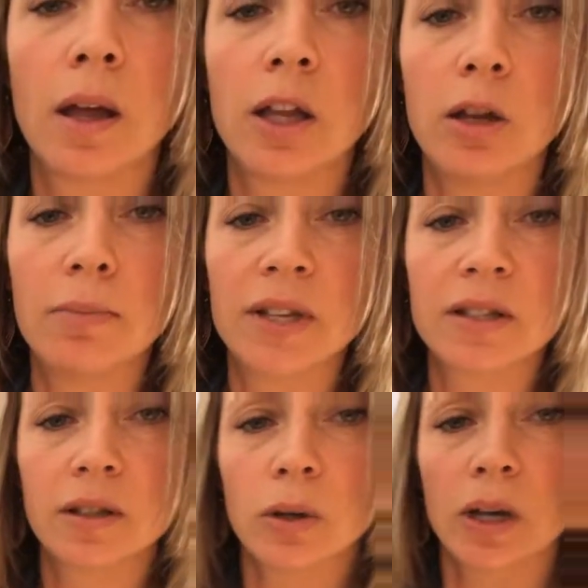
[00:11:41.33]
You
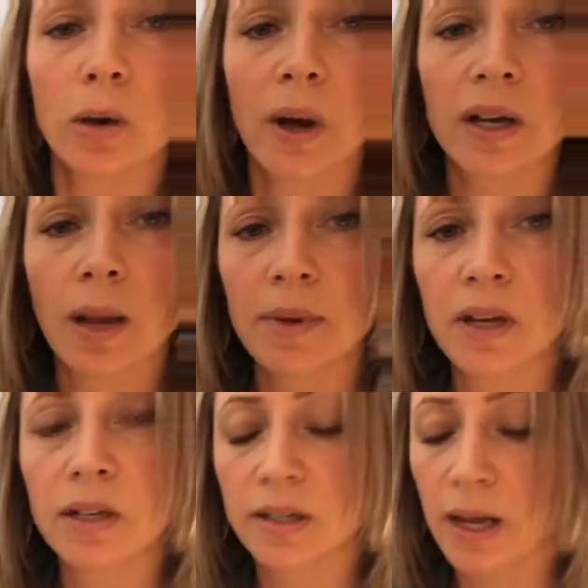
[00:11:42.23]
missed Luke and Gwen coming
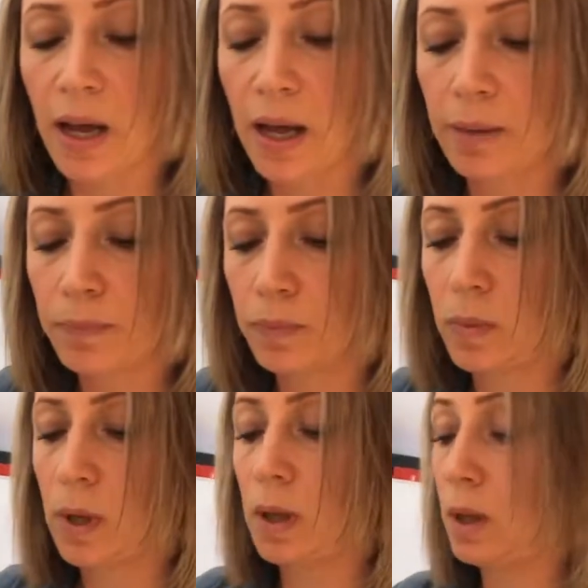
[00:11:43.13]
in to say hi.
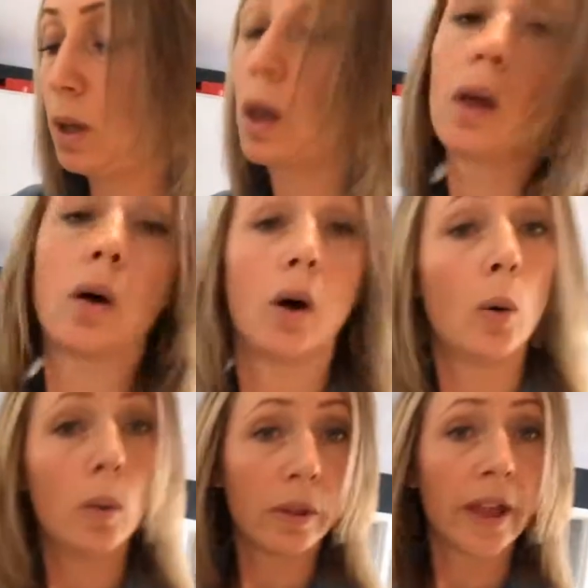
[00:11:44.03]
Oh,
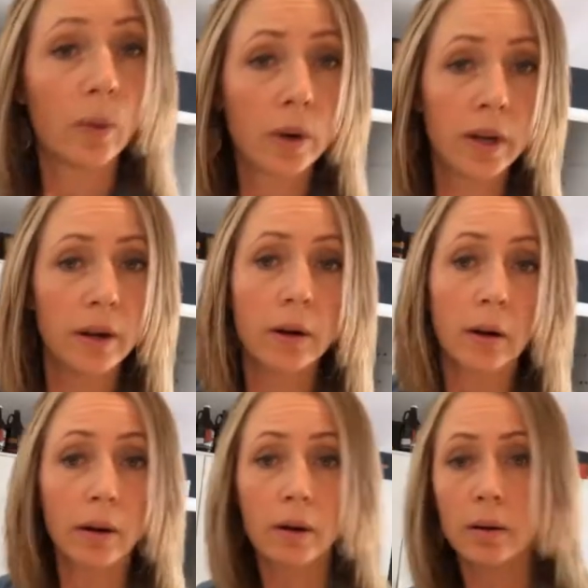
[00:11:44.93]
well, they were
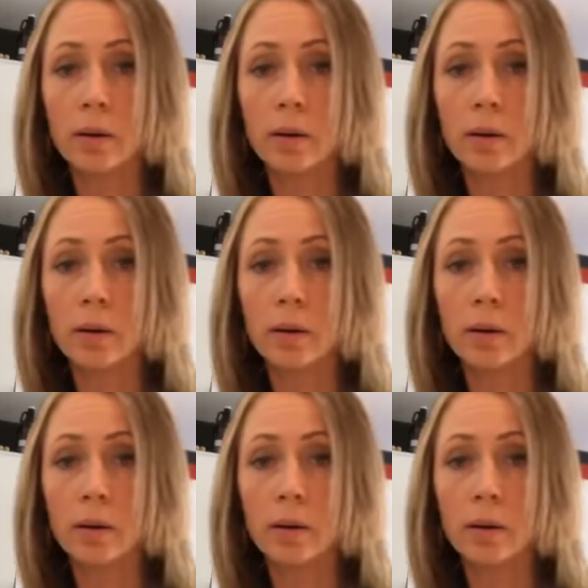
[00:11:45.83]
here.